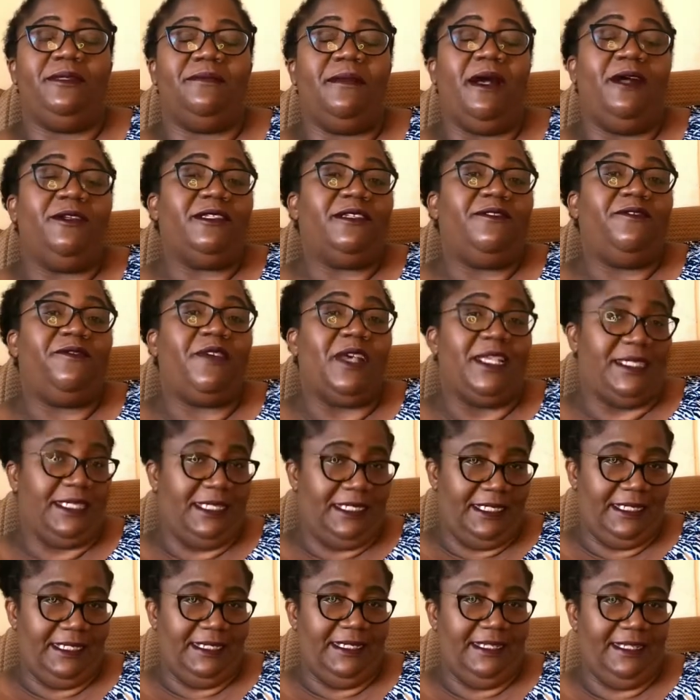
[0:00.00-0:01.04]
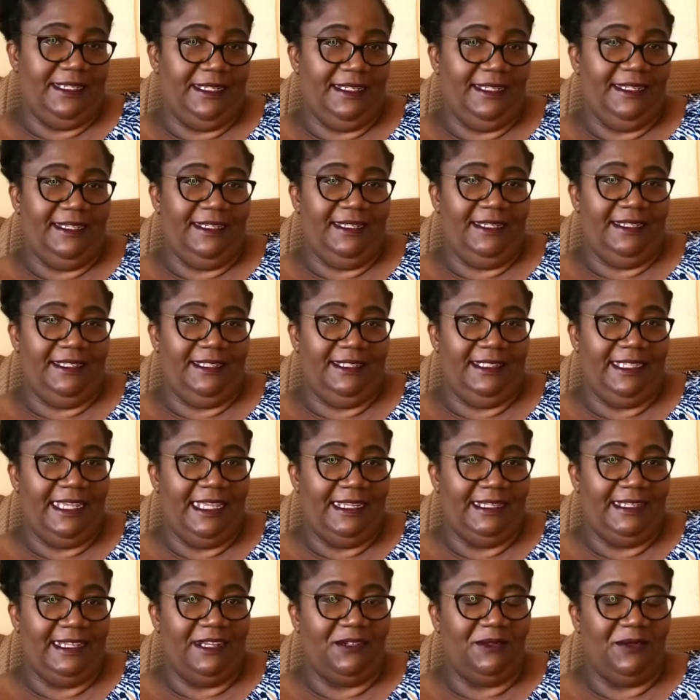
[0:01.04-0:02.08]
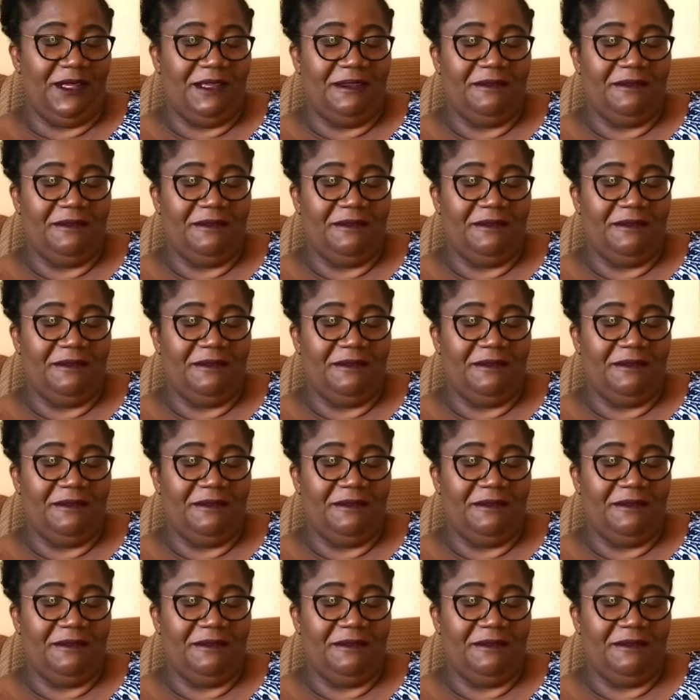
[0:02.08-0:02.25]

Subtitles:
multifaceted, say it that way.